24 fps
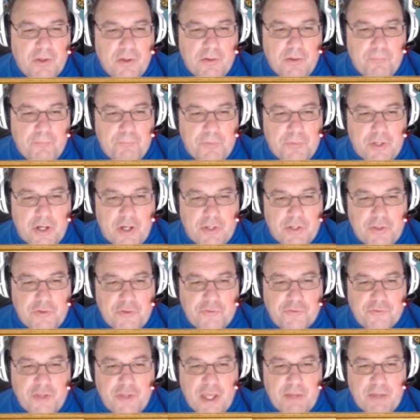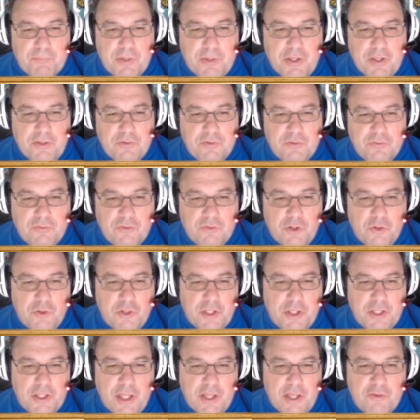Beyond the statement
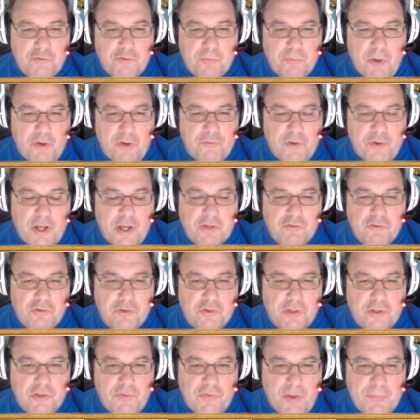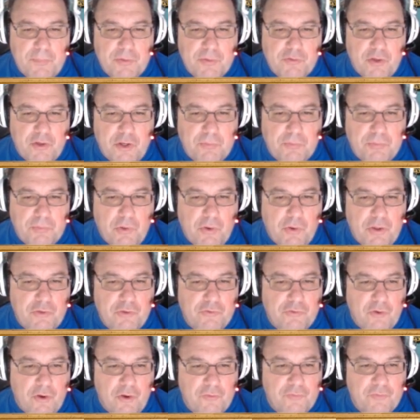noting a small fraction of Amazon employees
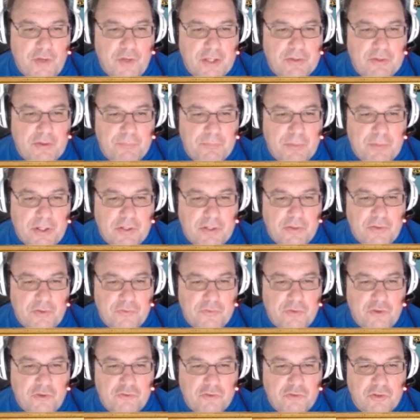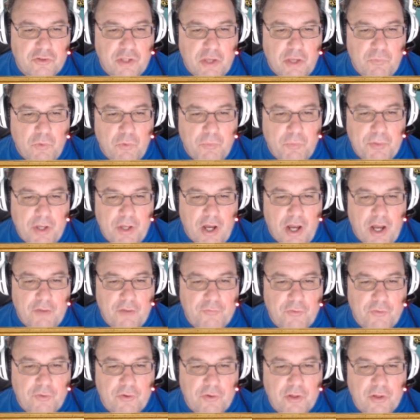are affected by the decision and will be
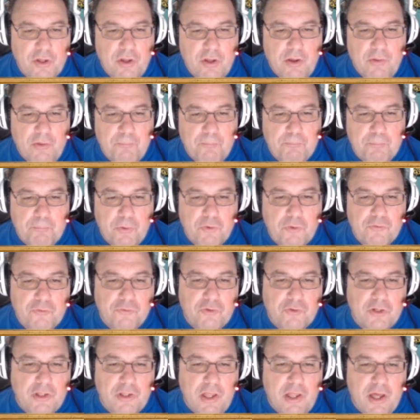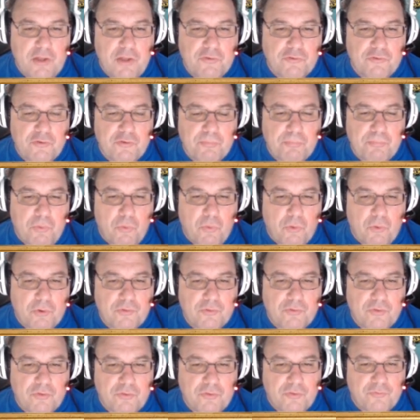offered personalized
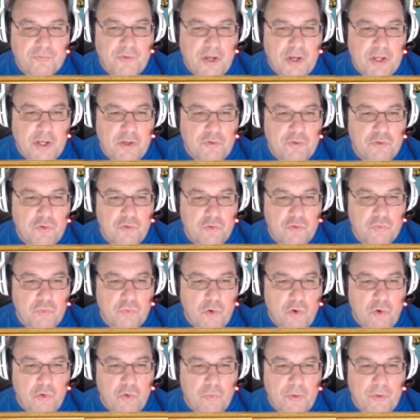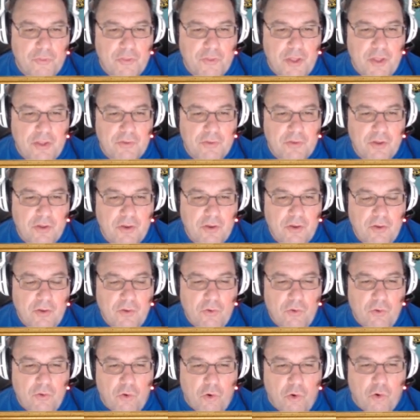support to find a new role within
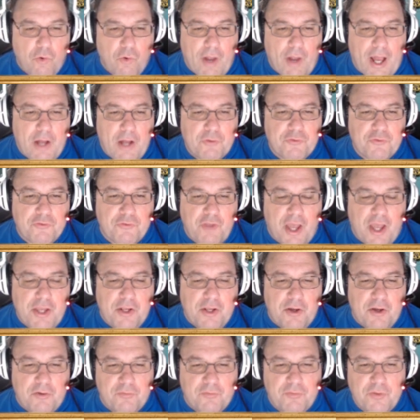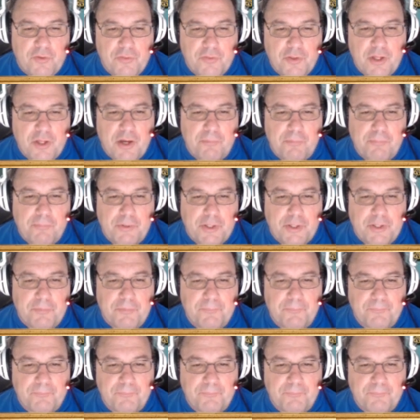or outside of the company.